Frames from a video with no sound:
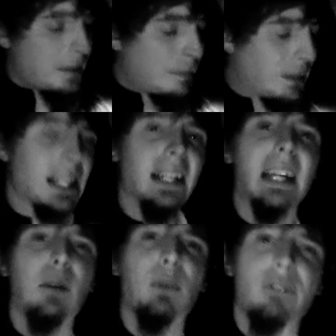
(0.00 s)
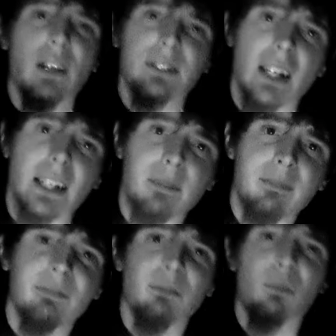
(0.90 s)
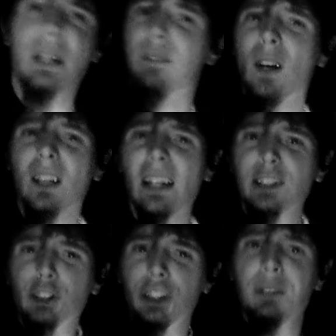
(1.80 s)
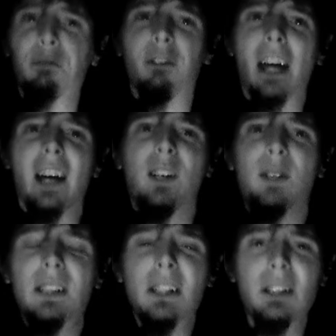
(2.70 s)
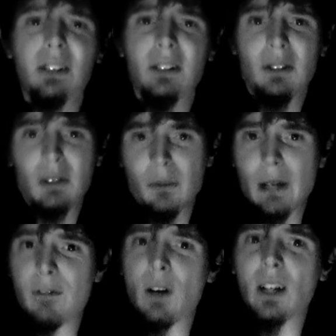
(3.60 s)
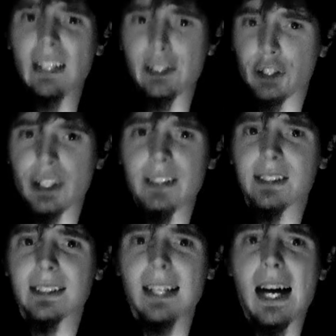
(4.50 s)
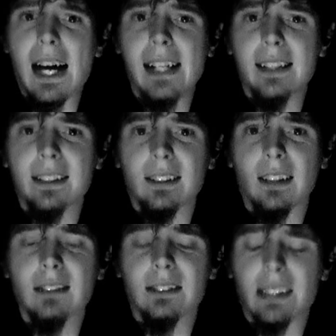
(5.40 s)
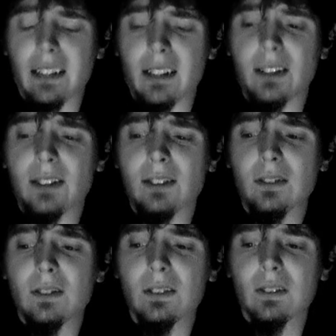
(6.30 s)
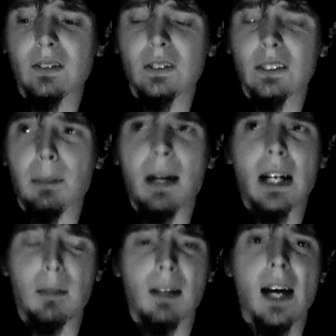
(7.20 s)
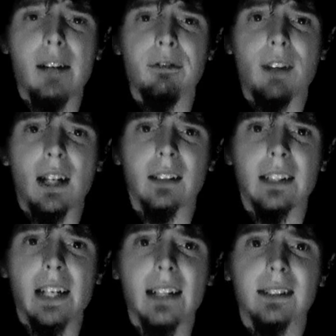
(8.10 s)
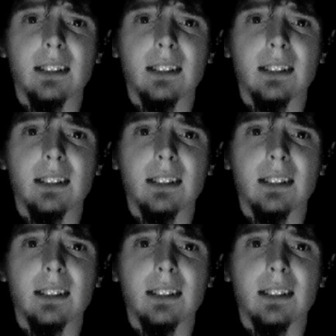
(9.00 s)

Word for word: But then again, we've all done it. We've all let shit fail. We've all let shit slide until the bottom line finally hits,